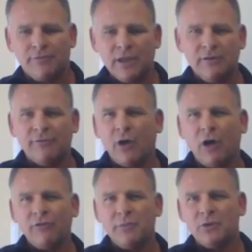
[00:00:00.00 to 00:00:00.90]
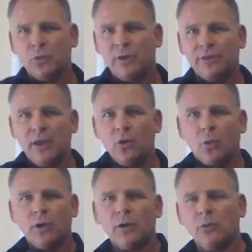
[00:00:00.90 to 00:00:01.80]
involvement with
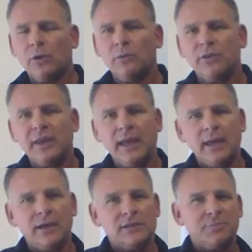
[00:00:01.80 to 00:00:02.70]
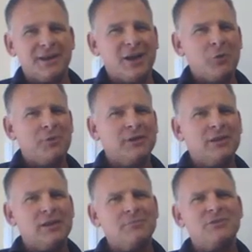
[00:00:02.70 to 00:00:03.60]
one-on-one with candidates, but helping
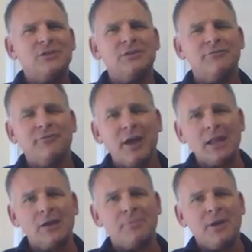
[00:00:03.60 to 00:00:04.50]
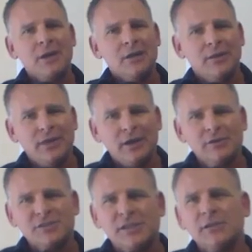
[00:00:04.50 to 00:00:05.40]
them to develop their
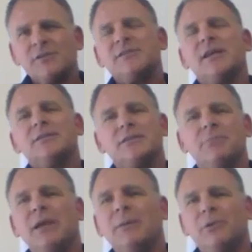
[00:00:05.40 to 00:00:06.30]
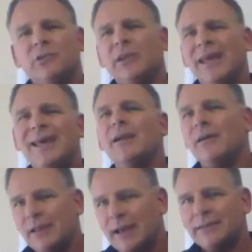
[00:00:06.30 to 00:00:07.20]
skill sets to be able to get
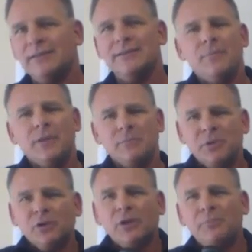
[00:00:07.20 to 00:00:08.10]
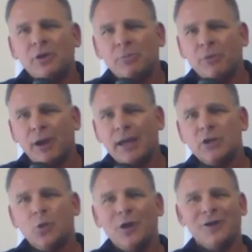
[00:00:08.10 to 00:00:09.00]
elected, to build up their brand
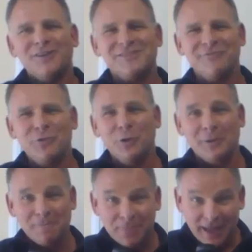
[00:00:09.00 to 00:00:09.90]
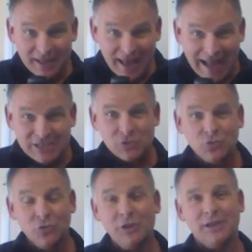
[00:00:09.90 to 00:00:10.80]
awareness, if you will. And that's
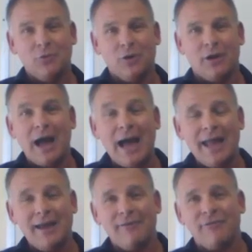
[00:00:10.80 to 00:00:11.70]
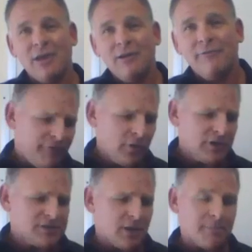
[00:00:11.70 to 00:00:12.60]
really where I have
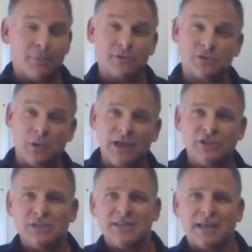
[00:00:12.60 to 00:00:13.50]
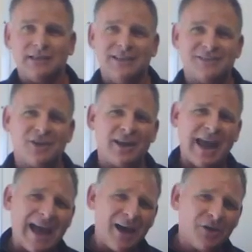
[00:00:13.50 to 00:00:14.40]
focused on persuasion techniques, on
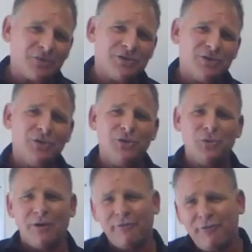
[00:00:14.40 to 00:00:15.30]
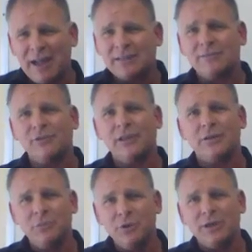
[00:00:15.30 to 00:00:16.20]
how do you effectively
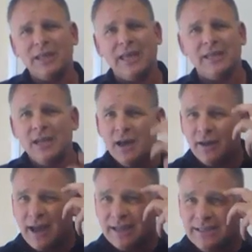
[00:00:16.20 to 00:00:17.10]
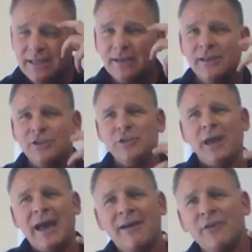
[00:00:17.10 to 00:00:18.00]
communicate an idea that you
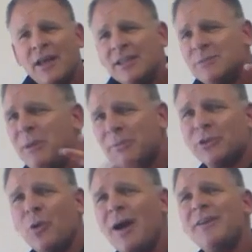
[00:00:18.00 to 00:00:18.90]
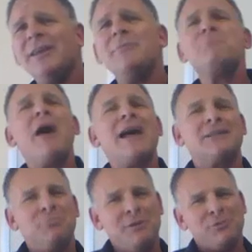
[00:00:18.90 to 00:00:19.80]
have to be able to go out and impact
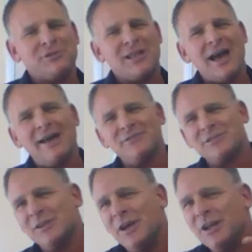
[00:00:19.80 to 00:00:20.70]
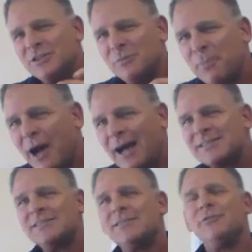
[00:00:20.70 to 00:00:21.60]
people's lives, to
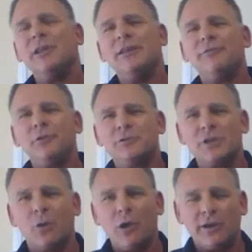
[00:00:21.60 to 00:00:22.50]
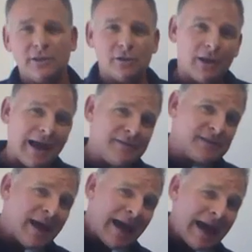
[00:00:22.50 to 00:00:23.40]
positively influence the quality of their lives.
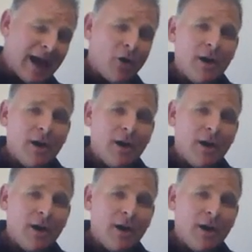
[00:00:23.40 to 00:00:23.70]
How?